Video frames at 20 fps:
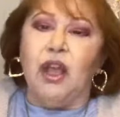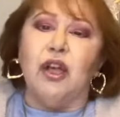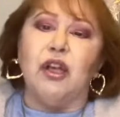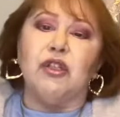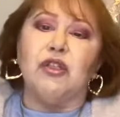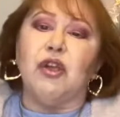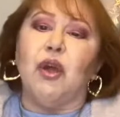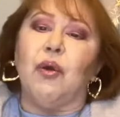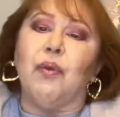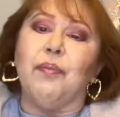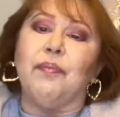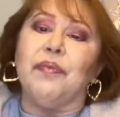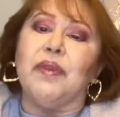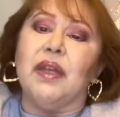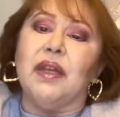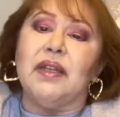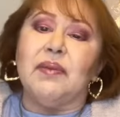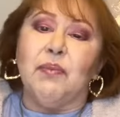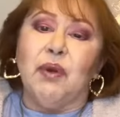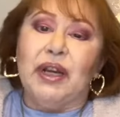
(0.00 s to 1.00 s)
So
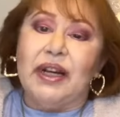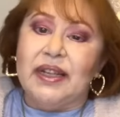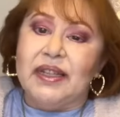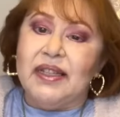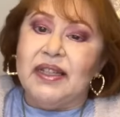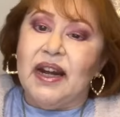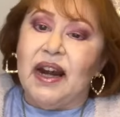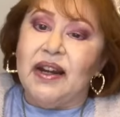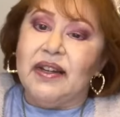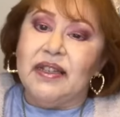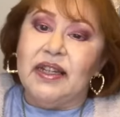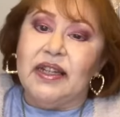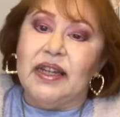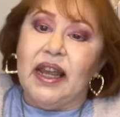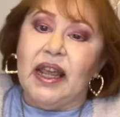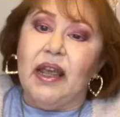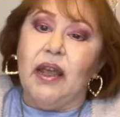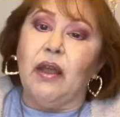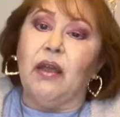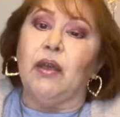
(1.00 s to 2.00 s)
we're gonna start
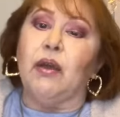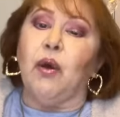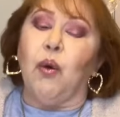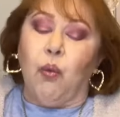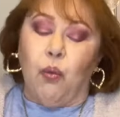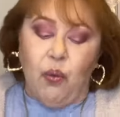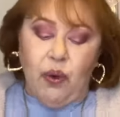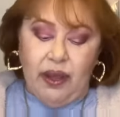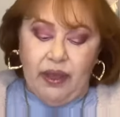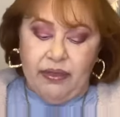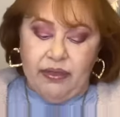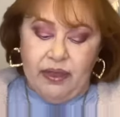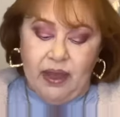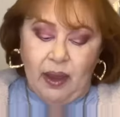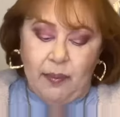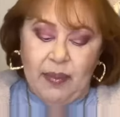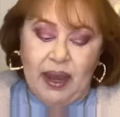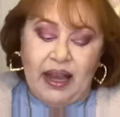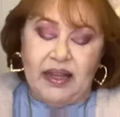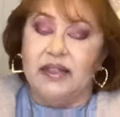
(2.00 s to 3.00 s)
today with a
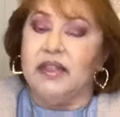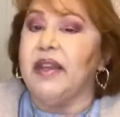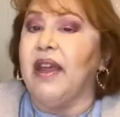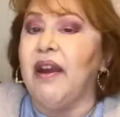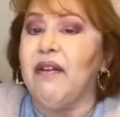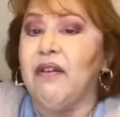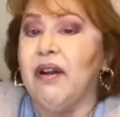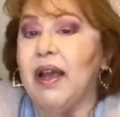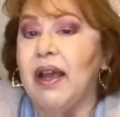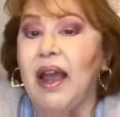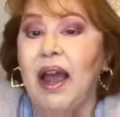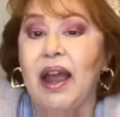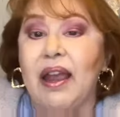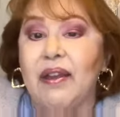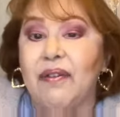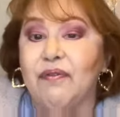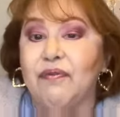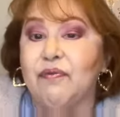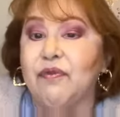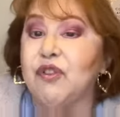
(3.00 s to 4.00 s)
mascara I
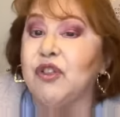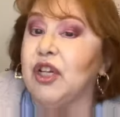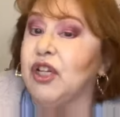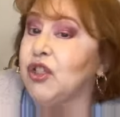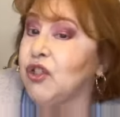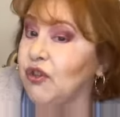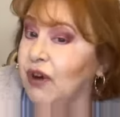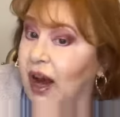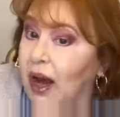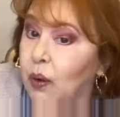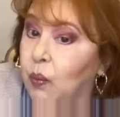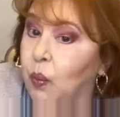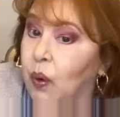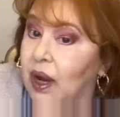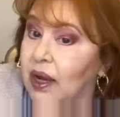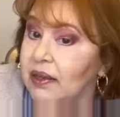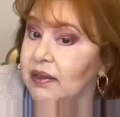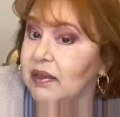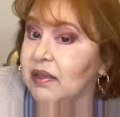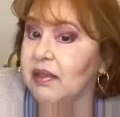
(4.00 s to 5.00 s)
have just tried
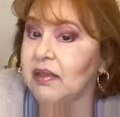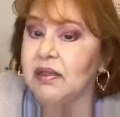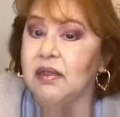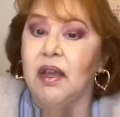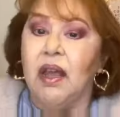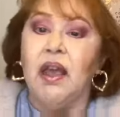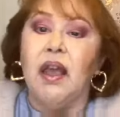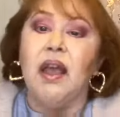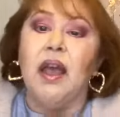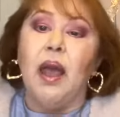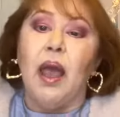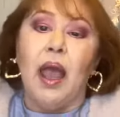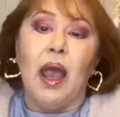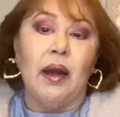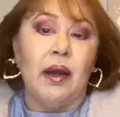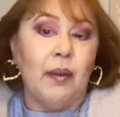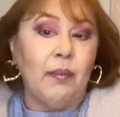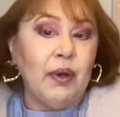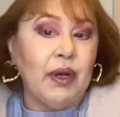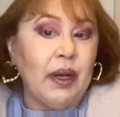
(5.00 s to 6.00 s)
once,
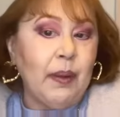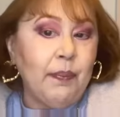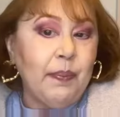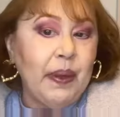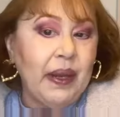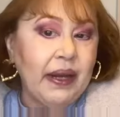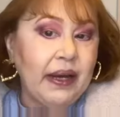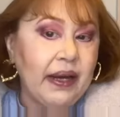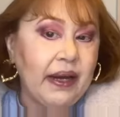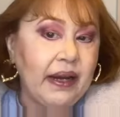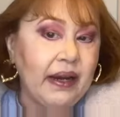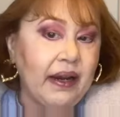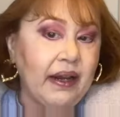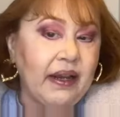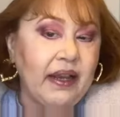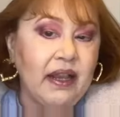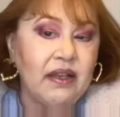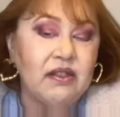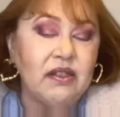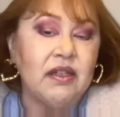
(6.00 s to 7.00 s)
and I'm gonna pit it
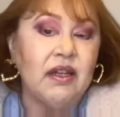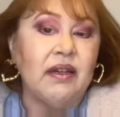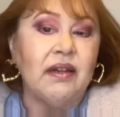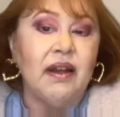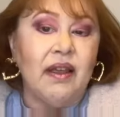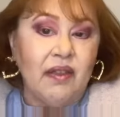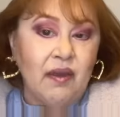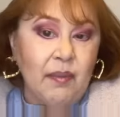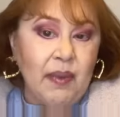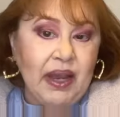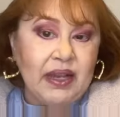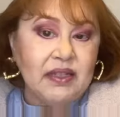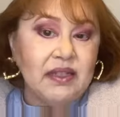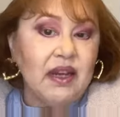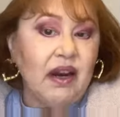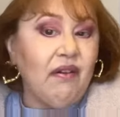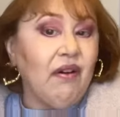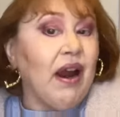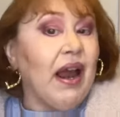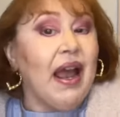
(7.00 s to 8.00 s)
against another
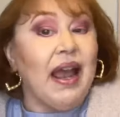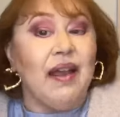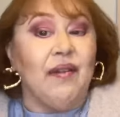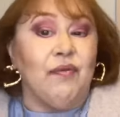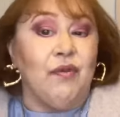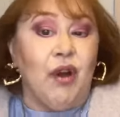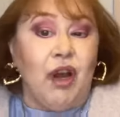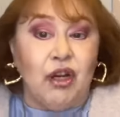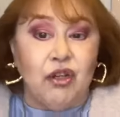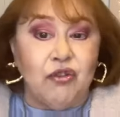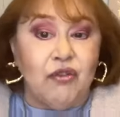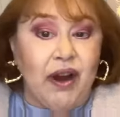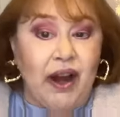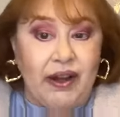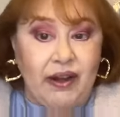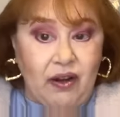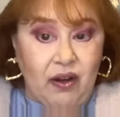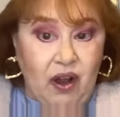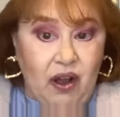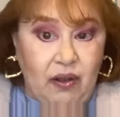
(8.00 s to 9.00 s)
mascara I have not tried
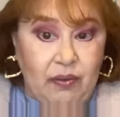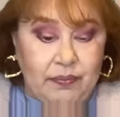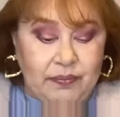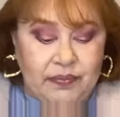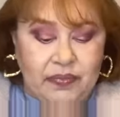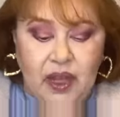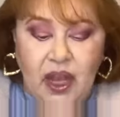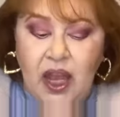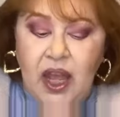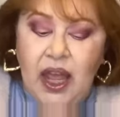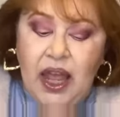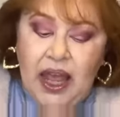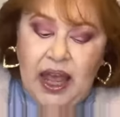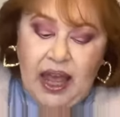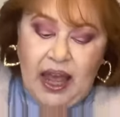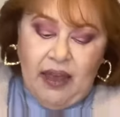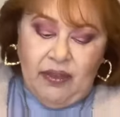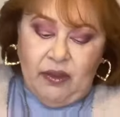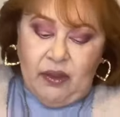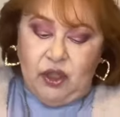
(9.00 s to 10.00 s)
at all.
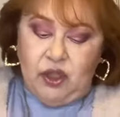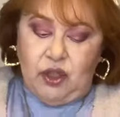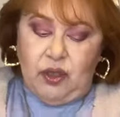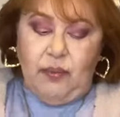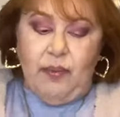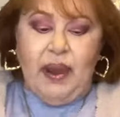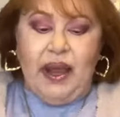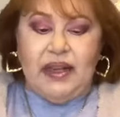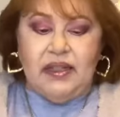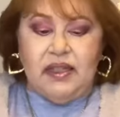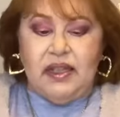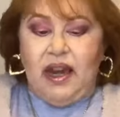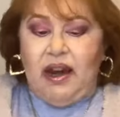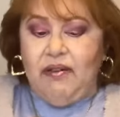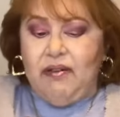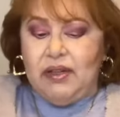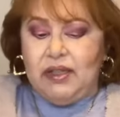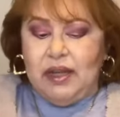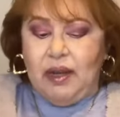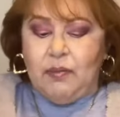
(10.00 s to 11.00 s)
And the, the
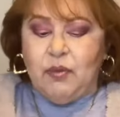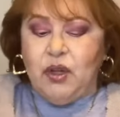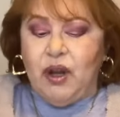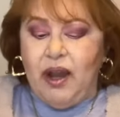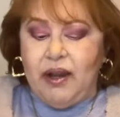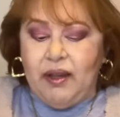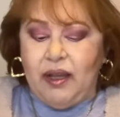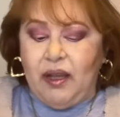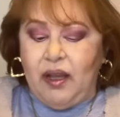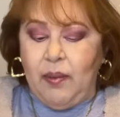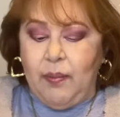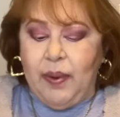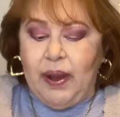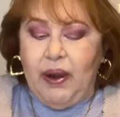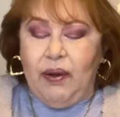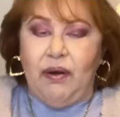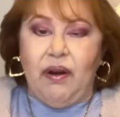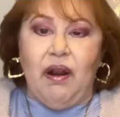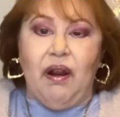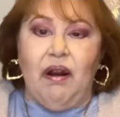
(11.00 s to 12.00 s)
mascaras I'm talking
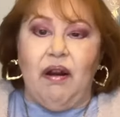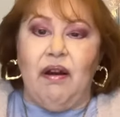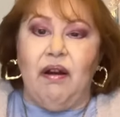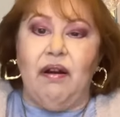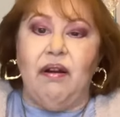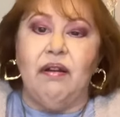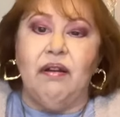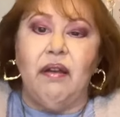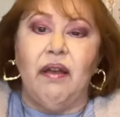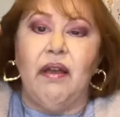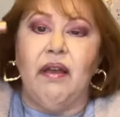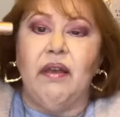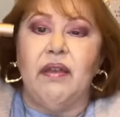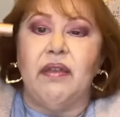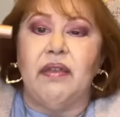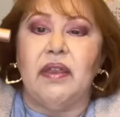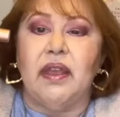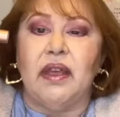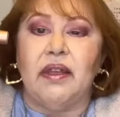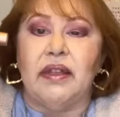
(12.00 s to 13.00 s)
about are
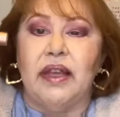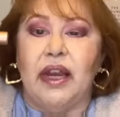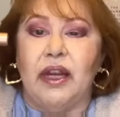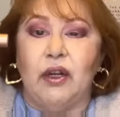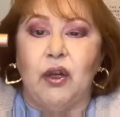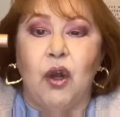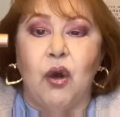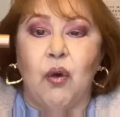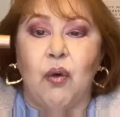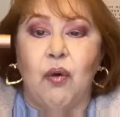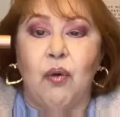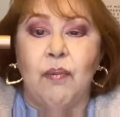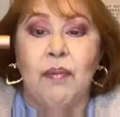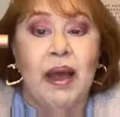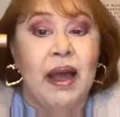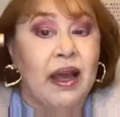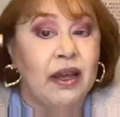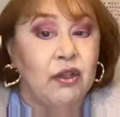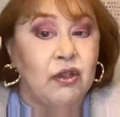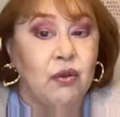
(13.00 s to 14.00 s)
the Lancome
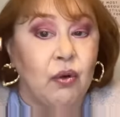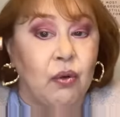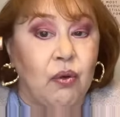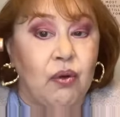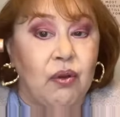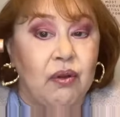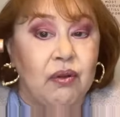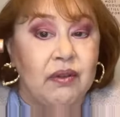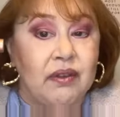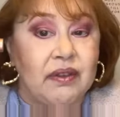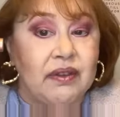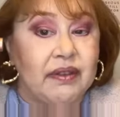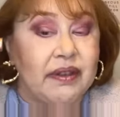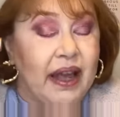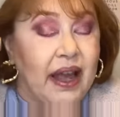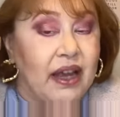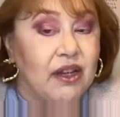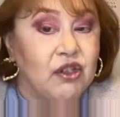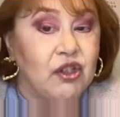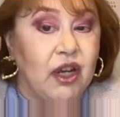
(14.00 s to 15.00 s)
Idole Lash